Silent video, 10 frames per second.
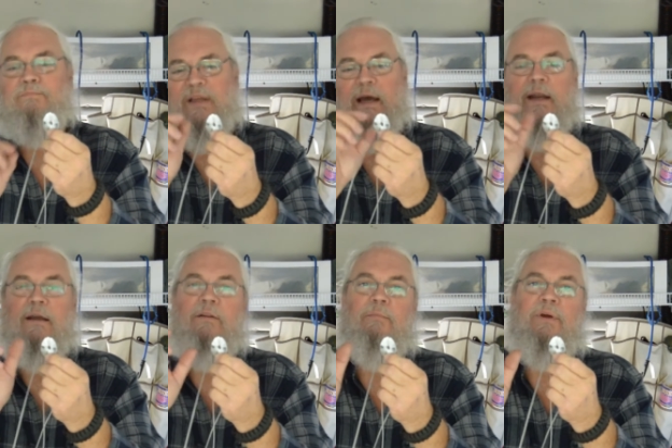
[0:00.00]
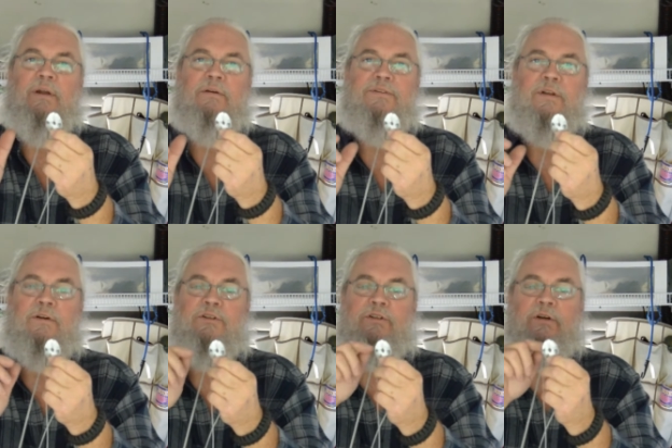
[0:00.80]
kind of in the middle, so
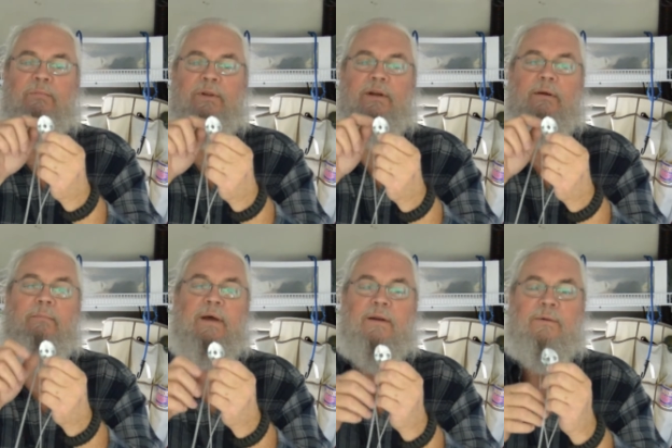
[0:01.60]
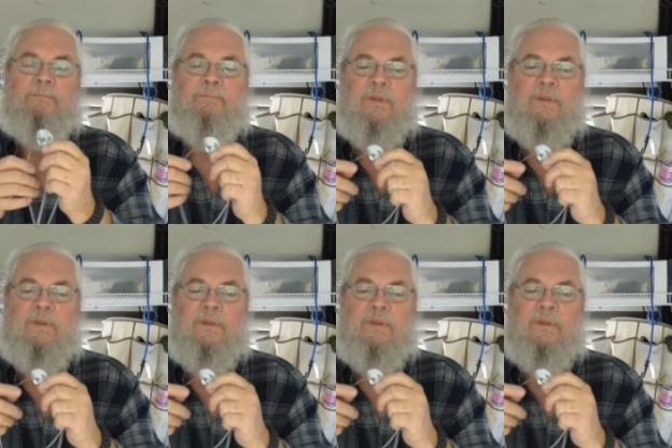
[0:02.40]
there's still plenty of metal.